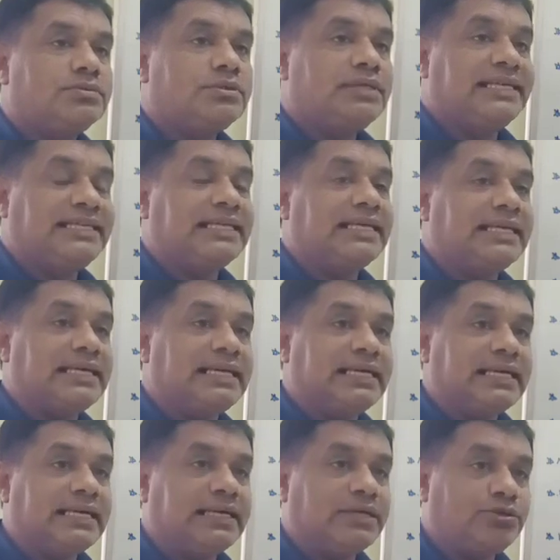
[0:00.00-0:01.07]
It
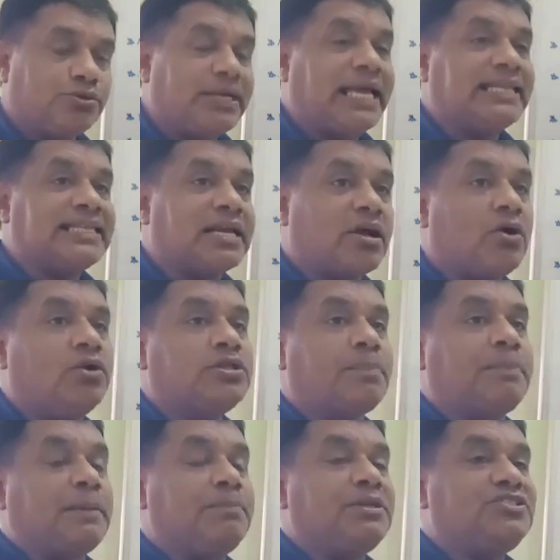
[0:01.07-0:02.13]
together all the
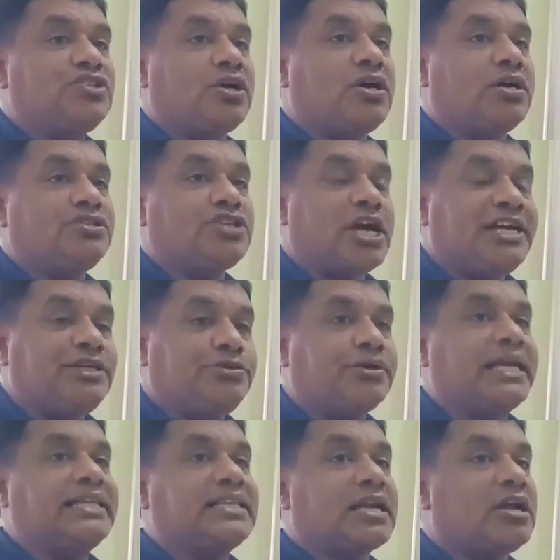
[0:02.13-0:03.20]
people, join
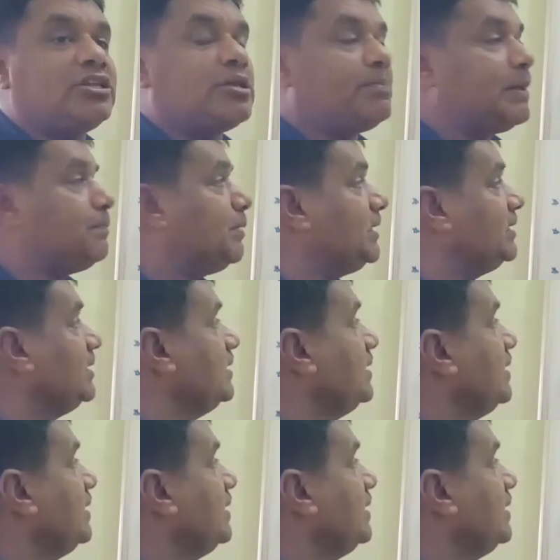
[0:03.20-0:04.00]
together all the people,